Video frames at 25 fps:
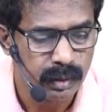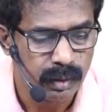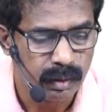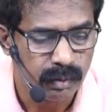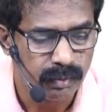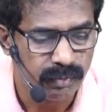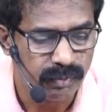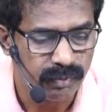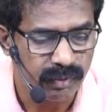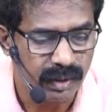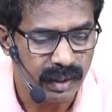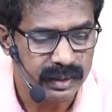
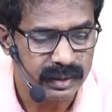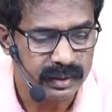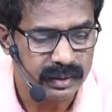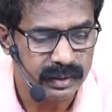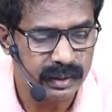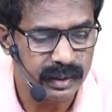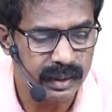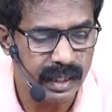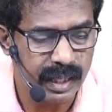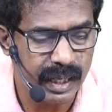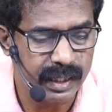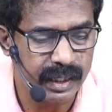
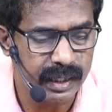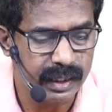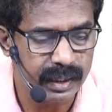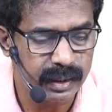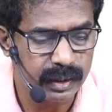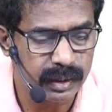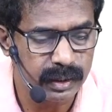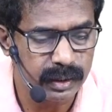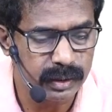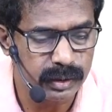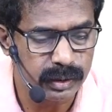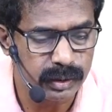first die
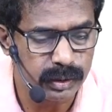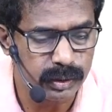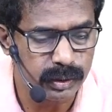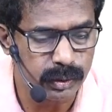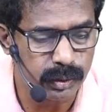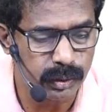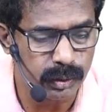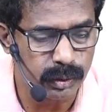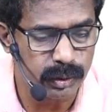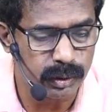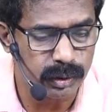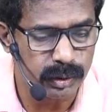
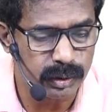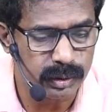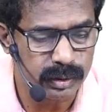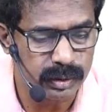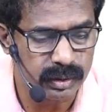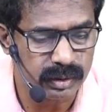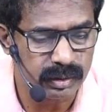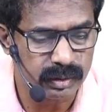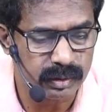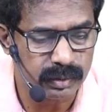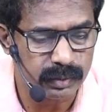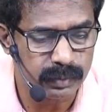
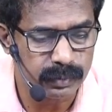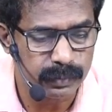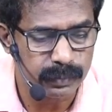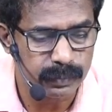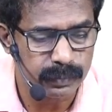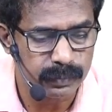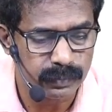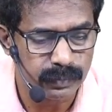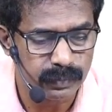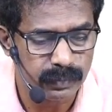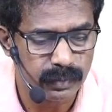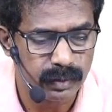shows
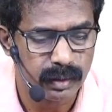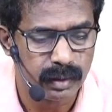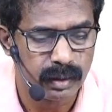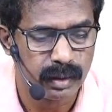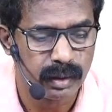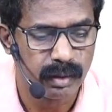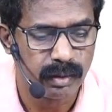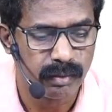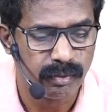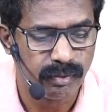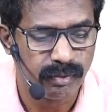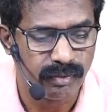
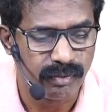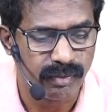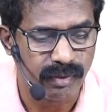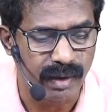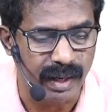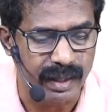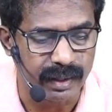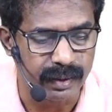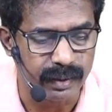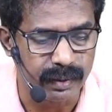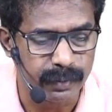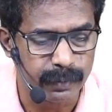
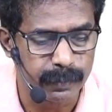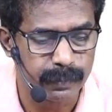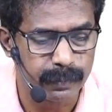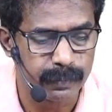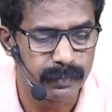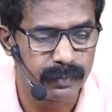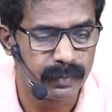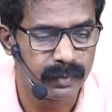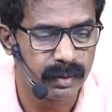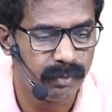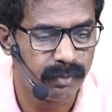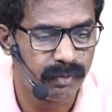5.
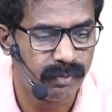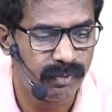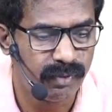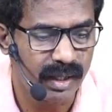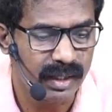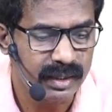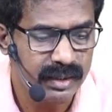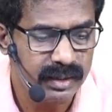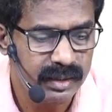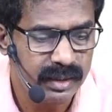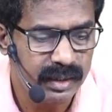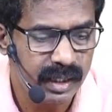
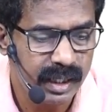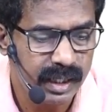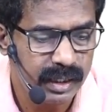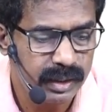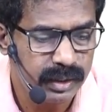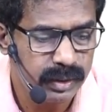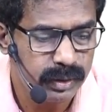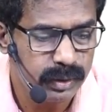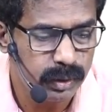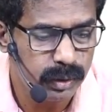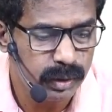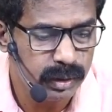First die
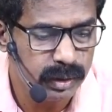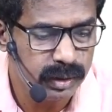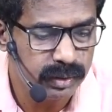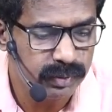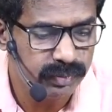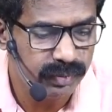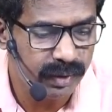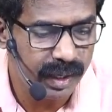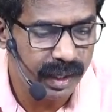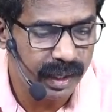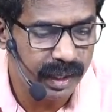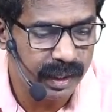shows
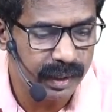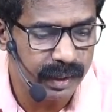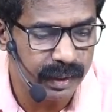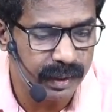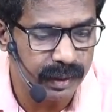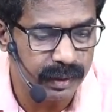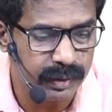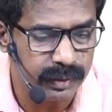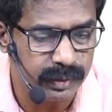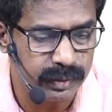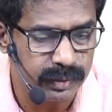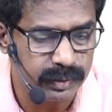
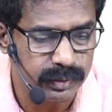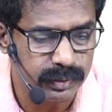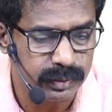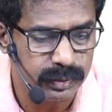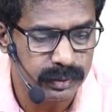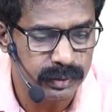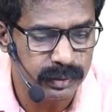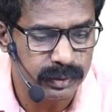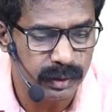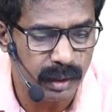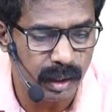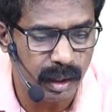5.
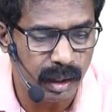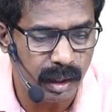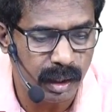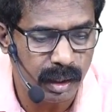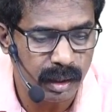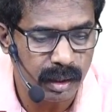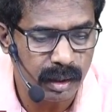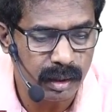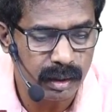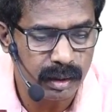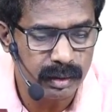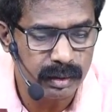So
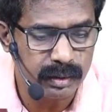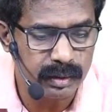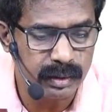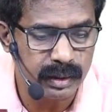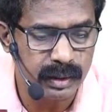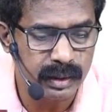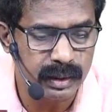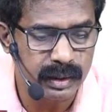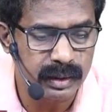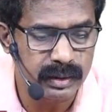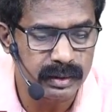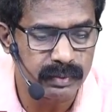all
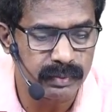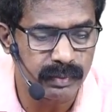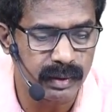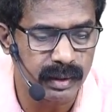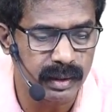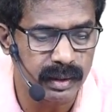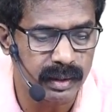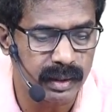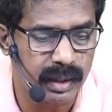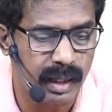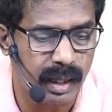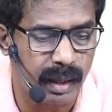these
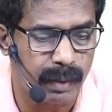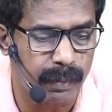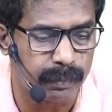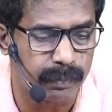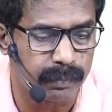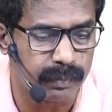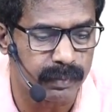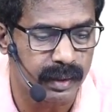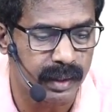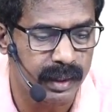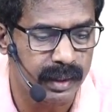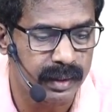will
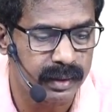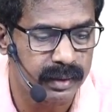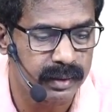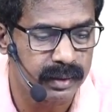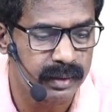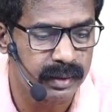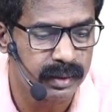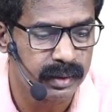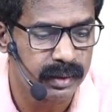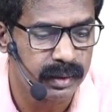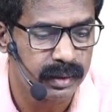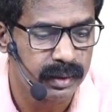come,
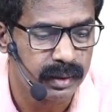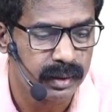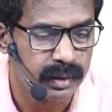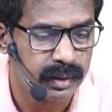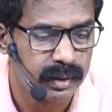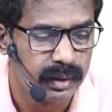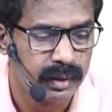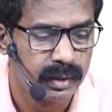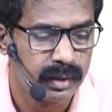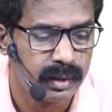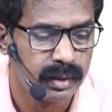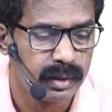right?
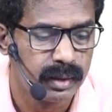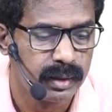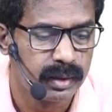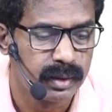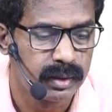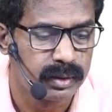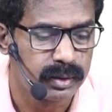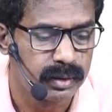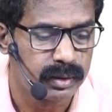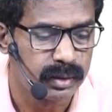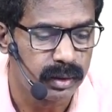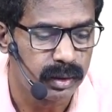
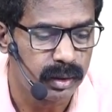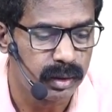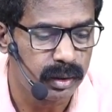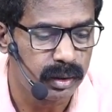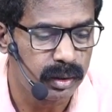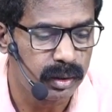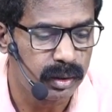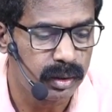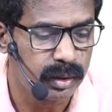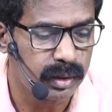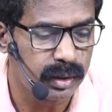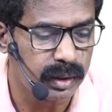
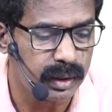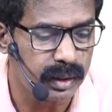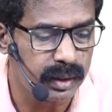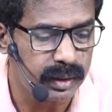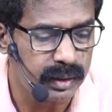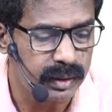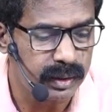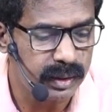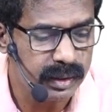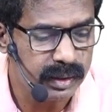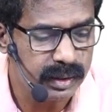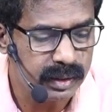So
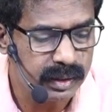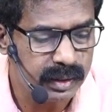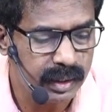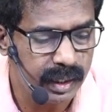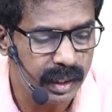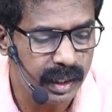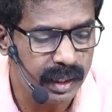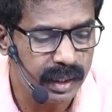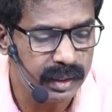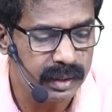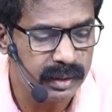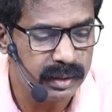in this
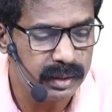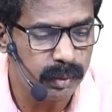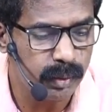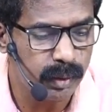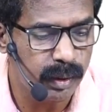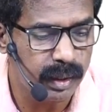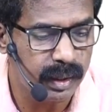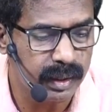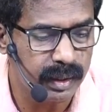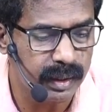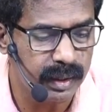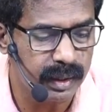case you
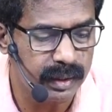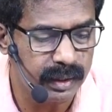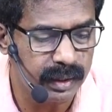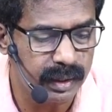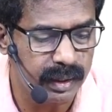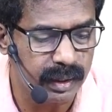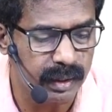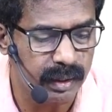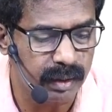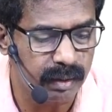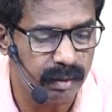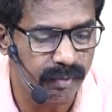are
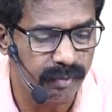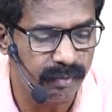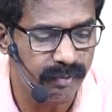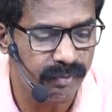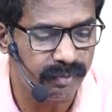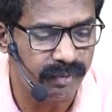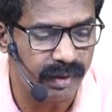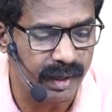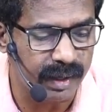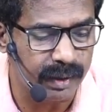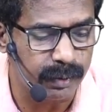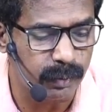getting
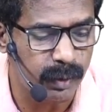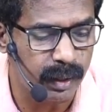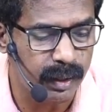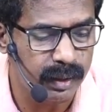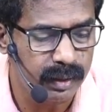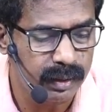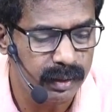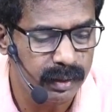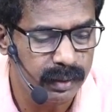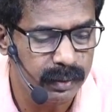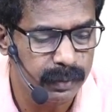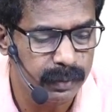5, 1,